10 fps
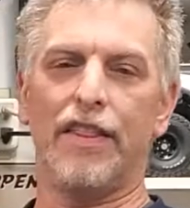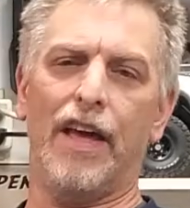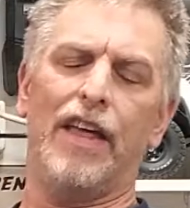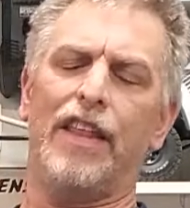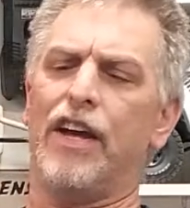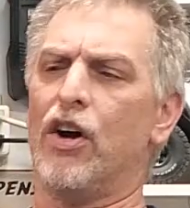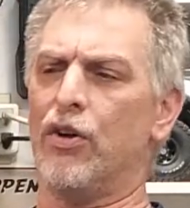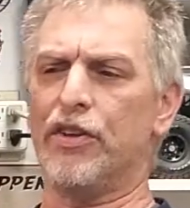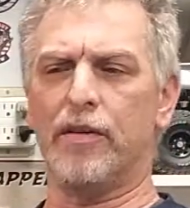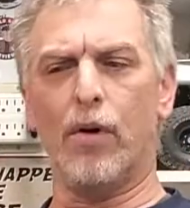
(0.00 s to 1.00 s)
and they
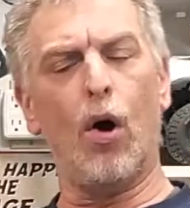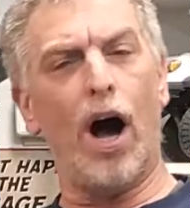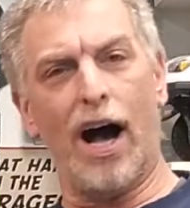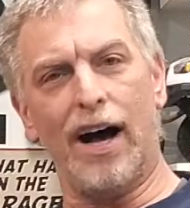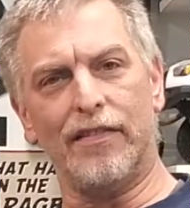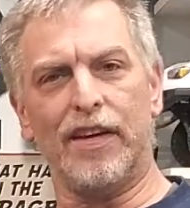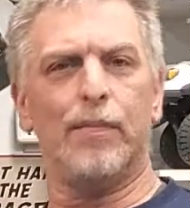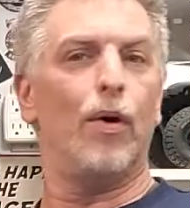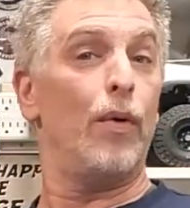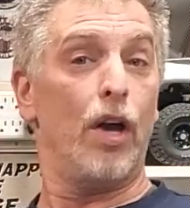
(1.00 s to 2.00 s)
called it a Mojave,
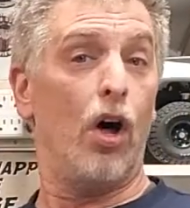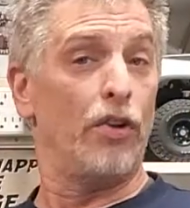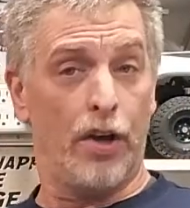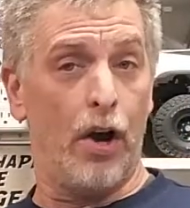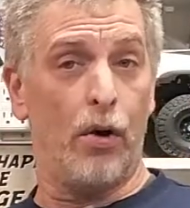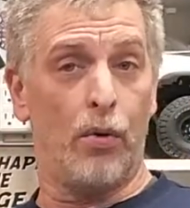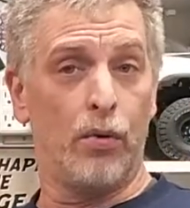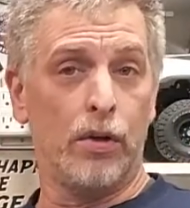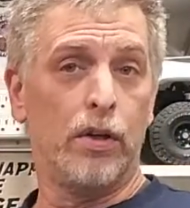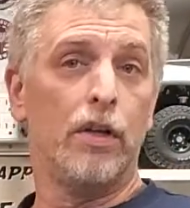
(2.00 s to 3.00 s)
but we all know
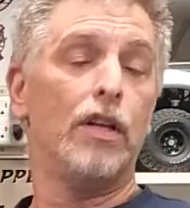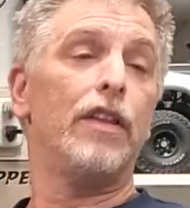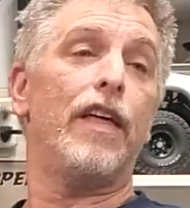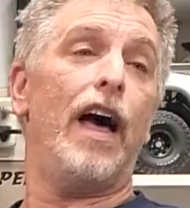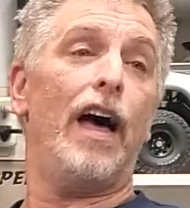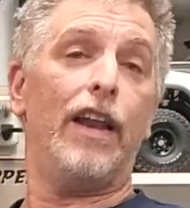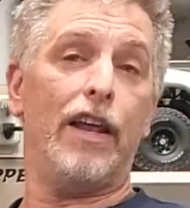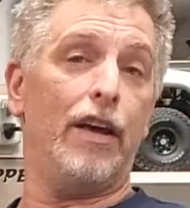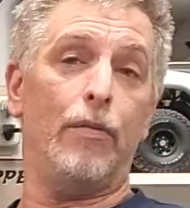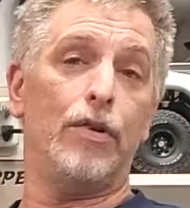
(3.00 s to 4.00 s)
that
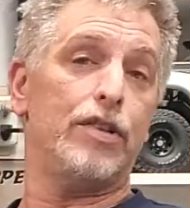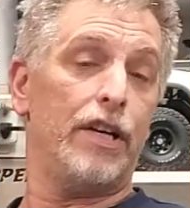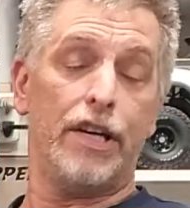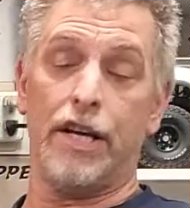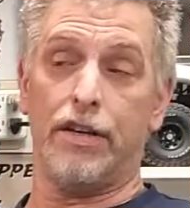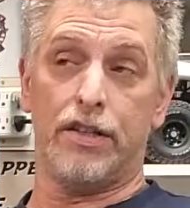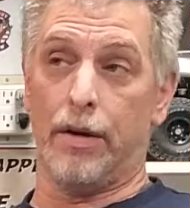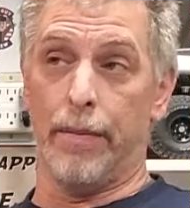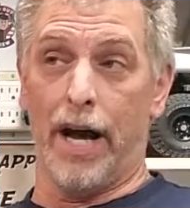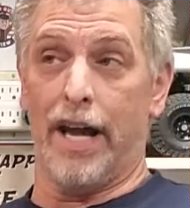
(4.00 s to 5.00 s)
it was a
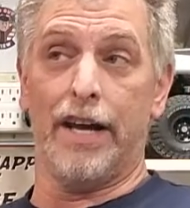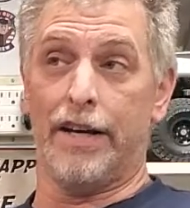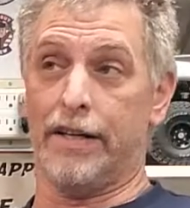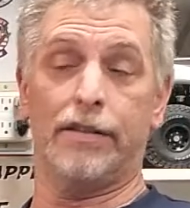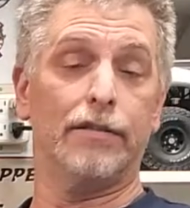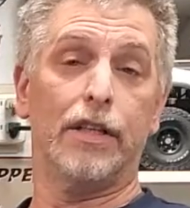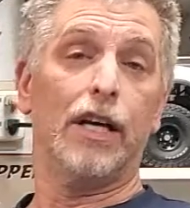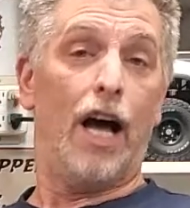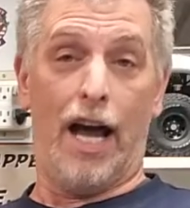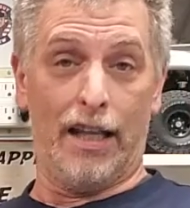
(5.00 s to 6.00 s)
Tamiya
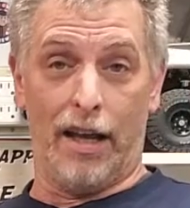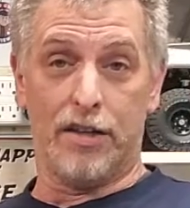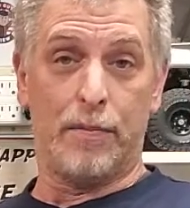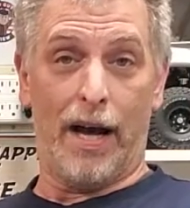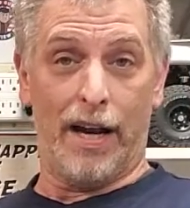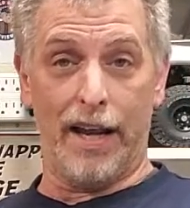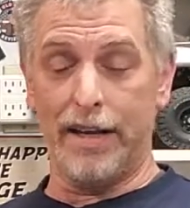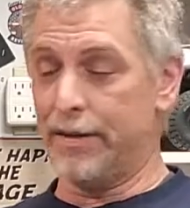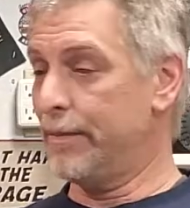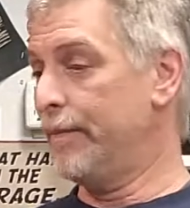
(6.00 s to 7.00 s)
Hilux body.
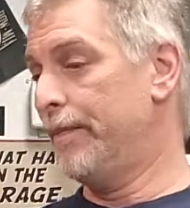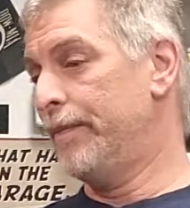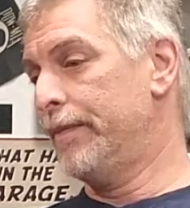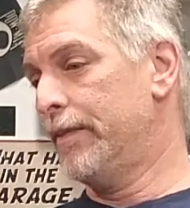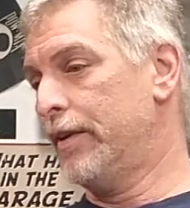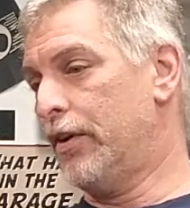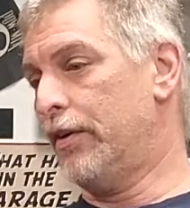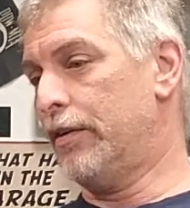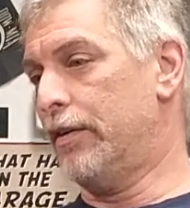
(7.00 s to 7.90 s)
Or